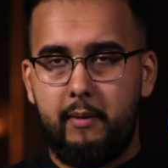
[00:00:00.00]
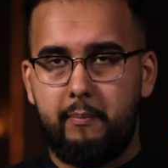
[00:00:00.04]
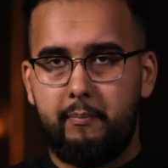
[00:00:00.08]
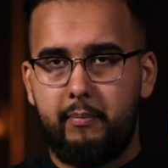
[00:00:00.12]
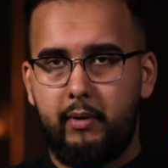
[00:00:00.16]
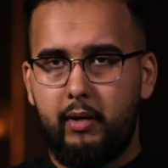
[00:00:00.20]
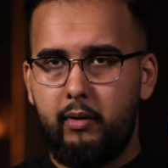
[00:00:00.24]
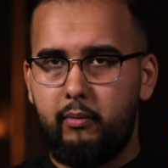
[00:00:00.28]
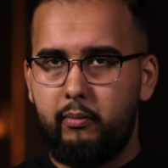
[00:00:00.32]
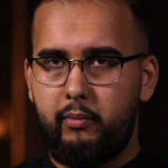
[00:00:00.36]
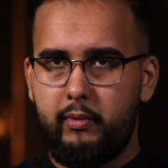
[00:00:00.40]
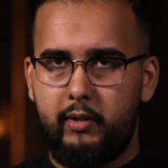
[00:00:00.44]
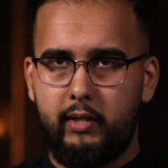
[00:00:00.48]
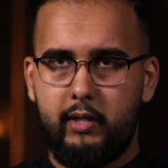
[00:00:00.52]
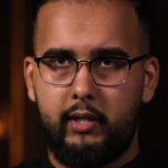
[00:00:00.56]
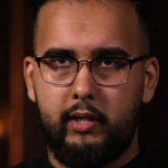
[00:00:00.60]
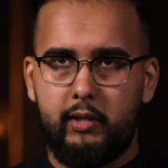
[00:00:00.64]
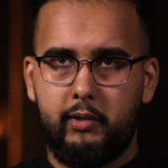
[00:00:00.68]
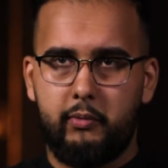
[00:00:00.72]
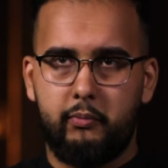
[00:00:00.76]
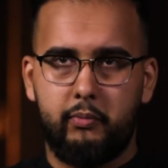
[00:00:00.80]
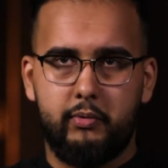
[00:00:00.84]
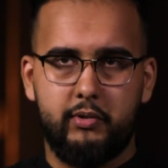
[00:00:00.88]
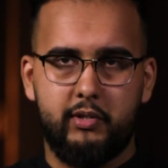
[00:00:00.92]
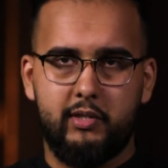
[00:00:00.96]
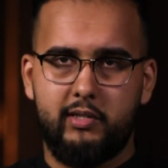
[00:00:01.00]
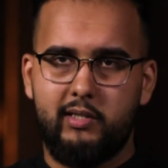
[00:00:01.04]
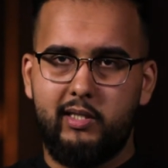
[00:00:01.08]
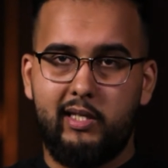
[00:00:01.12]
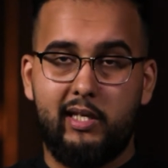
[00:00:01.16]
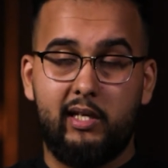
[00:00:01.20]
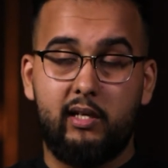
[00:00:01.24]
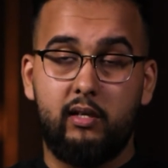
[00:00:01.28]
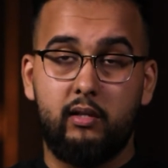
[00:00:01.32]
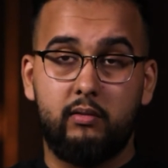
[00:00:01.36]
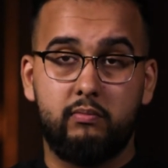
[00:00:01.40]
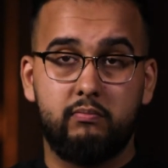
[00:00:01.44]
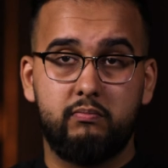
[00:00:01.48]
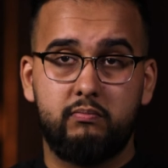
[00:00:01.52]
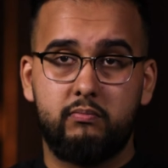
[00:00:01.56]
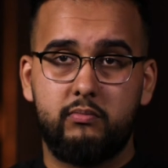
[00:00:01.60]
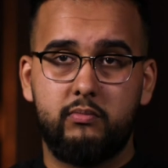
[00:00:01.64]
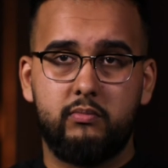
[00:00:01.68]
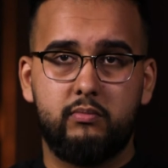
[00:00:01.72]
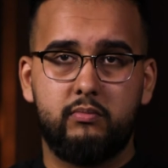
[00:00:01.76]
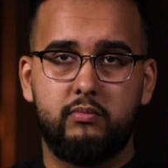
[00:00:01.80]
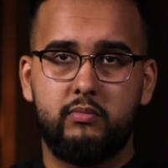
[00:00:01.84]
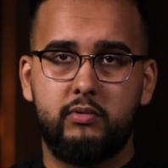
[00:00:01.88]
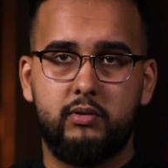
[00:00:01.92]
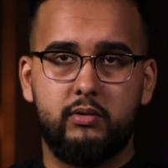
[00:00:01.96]
But we were just eager
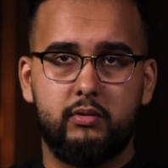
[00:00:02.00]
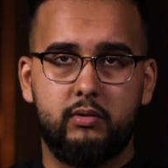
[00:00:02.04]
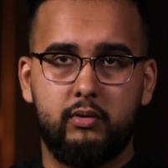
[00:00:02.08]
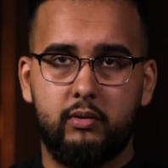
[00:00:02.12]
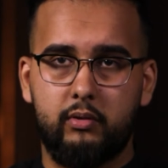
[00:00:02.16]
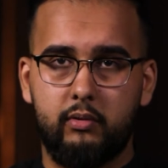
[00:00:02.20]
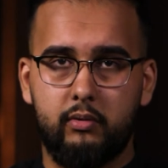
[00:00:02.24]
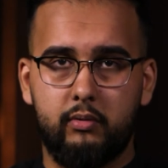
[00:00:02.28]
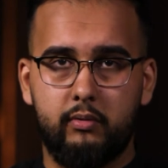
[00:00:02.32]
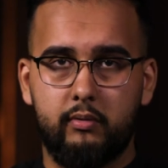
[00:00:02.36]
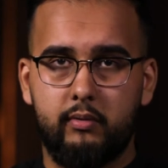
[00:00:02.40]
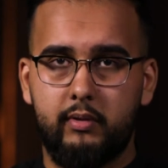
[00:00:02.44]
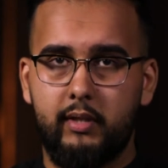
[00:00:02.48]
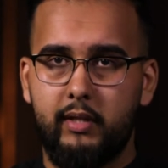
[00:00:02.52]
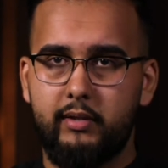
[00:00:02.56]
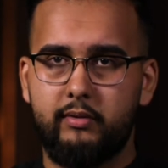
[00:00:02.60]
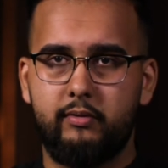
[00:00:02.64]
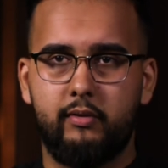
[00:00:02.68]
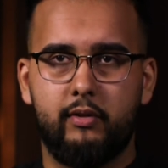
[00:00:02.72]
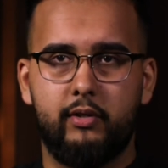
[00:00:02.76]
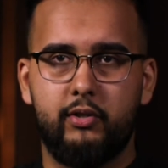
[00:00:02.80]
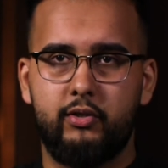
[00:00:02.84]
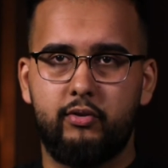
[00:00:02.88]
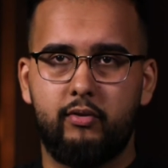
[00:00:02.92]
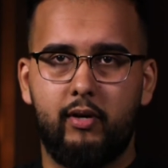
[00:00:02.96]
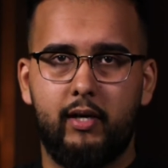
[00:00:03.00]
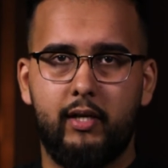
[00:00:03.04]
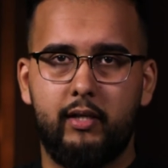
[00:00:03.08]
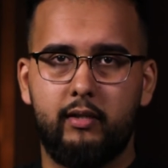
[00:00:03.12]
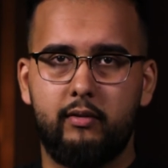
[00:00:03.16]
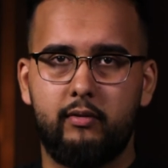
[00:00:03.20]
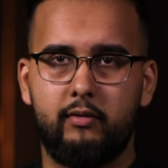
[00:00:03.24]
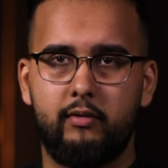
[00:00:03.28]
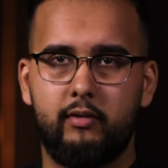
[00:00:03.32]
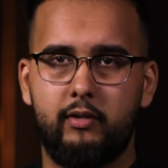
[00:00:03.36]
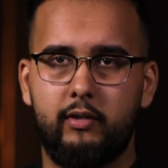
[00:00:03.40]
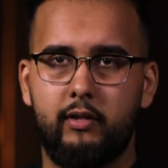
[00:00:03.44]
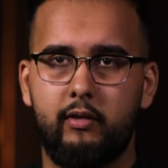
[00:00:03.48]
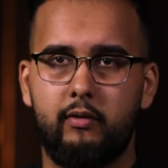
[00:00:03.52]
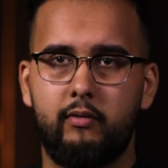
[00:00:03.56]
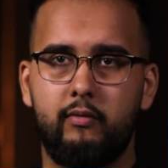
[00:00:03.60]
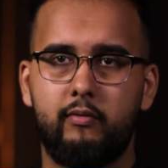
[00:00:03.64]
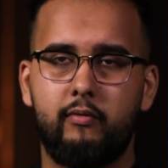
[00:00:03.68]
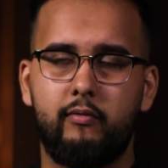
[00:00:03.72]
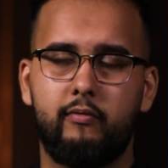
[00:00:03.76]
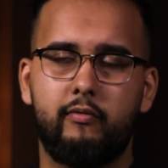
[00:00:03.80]
to get to the shrine, you know.